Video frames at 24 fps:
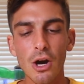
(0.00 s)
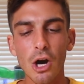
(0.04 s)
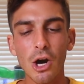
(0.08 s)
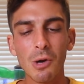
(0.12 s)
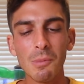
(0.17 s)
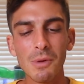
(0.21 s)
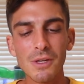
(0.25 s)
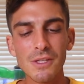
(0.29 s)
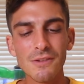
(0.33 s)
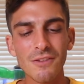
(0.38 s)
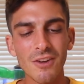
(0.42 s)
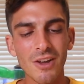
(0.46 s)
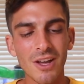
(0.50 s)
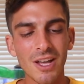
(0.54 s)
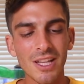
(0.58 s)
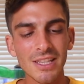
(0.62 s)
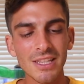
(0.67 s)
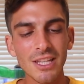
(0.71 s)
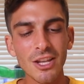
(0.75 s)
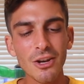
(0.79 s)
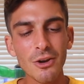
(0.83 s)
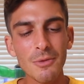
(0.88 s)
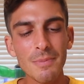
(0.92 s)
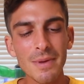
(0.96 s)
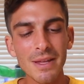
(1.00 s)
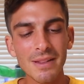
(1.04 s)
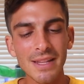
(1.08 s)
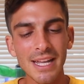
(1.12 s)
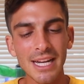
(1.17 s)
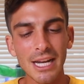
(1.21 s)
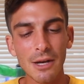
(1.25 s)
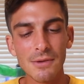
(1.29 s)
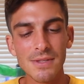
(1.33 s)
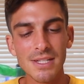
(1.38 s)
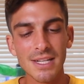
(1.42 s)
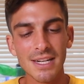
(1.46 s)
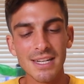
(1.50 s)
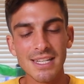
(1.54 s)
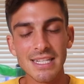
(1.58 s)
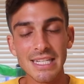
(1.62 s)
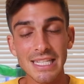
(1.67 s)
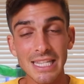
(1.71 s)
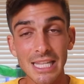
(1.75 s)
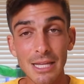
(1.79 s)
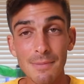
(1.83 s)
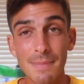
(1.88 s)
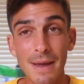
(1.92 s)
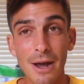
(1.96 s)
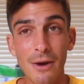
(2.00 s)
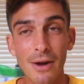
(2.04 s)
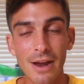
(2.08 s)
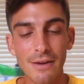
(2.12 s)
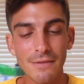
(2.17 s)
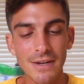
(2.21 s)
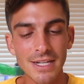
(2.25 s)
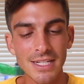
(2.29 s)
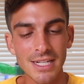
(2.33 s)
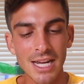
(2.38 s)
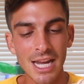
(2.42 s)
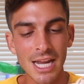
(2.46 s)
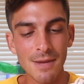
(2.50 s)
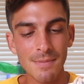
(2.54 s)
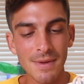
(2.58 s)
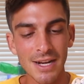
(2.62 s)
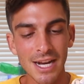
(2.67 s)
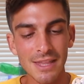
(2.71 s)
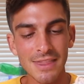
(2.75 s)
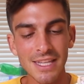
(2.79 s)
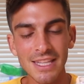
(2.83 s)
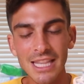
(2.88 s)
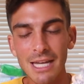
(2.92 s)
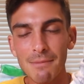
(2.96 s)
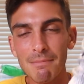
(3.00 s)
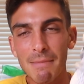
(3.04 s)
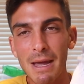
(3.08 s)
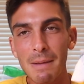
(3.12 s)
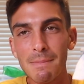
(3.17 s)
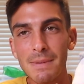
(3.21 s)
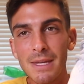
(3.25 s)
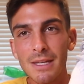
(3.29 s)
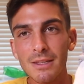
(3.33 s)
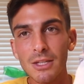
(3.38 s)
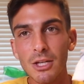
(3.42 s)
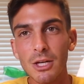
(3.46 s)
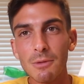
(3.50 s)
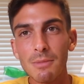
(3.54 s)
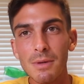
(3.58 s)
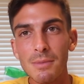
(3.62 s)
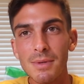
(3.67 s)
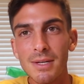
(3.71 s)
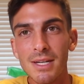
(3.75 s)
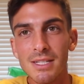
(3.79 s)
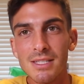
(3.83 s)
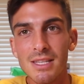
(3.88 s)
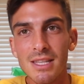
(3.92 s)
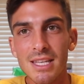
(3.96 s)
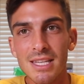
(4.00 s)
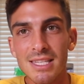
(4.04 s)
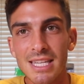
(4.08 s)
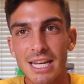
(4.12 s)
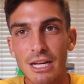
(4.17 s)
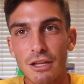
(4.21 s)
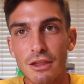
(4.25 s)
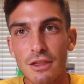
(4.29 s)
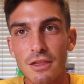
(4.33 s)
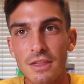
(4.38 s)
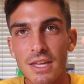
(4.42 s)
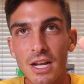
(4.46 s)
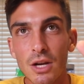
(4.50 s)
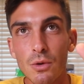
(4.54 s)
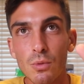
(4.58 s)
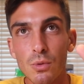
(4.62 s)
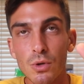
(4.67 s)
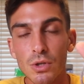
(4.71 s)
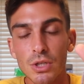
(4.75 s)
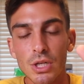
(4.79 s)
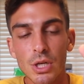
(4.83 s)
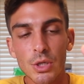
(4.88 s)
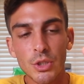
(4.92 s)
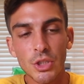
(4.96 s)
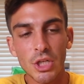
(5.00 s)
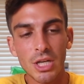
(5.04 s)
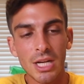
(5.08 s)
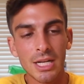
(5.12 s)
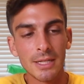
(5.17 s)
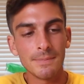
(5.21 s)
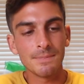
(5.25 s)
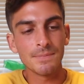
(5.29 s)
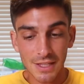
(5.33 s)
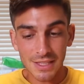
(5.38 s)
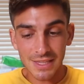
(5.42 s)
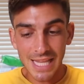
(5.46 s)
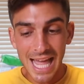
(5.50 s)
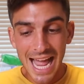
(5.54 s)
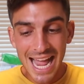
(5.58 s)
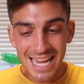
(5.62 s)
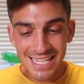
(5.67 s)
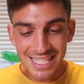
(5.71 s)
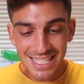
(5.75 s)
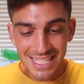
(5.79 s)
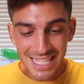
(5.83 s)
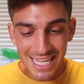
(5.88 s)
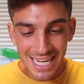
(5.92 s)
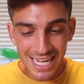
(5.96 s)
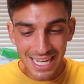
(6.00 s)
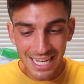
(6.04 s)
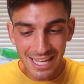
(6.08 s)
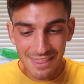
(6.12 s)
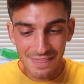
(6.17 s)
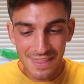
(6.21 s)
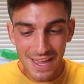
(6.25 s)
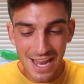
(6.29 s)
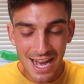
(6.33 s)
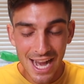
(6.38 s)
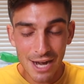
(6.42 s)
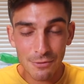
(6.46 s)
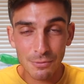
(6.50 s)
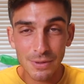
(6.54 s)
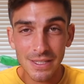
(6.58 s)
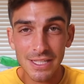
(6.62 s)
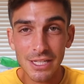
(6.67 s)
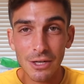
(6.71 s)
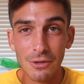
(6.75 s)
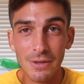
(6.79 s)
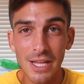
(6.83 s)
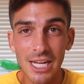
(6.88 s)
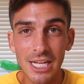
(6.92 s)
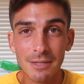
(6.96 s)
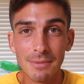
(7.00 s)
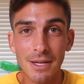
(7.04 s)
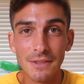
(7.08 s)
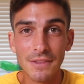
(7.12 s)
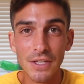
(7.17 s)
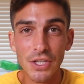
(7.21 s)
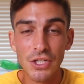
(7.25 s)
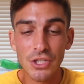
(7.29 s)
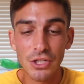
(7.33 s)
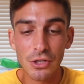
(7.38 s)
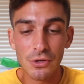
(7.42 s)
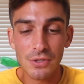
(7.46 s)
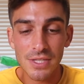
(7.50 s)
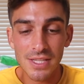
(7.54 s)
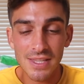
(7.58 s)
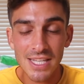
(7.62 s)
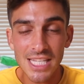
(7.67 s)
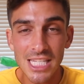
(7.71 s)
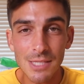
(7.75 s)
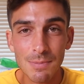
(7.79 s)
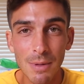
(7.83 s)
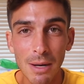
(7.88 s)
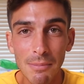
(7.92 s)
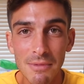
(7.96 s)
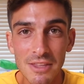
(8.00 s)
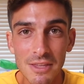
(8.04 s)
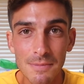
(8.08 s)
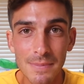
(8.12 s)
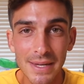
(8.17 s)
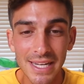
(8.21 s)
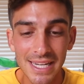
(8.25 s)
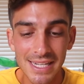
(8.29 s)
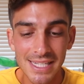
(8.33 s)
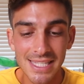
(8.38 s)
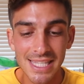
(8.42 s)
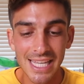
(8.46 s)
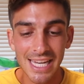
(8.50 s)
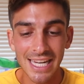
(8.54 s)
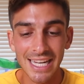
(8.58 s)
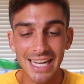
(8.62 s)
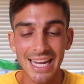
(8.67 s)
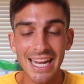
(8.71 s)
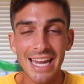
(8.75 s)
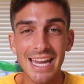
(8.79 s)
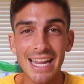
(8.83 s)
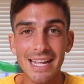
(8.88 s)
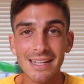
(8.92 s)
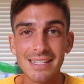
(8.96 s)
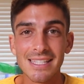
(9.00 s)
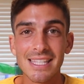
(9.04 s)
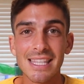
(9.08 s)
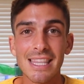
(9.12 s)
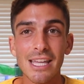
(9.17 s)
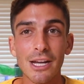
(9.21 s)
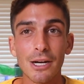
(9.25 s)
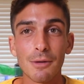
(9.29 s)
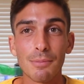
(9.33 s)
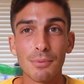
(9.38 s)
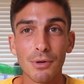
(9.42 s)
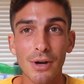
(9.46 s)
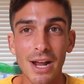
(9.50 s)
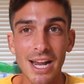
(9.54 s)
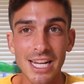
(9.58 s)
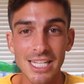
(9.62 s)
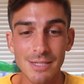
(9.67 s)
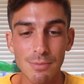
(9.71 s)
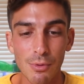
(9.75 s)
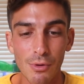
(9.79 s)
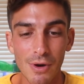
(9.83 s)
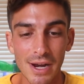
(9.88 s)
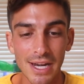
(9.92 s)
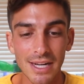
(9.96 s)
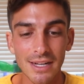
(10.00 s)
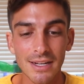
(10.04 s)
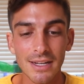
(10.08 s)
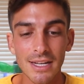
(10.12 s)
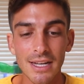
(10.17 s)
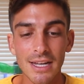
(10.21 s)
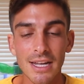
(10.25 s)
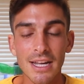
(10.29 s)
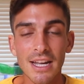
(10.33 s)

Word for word: almost felt a little bit like I was gonna slip out every time, and I think that might be a little bit because of this like thick wool cushioning. The last thing that I really don't like about these shoes, and this is probably the biggest thing, is their price point.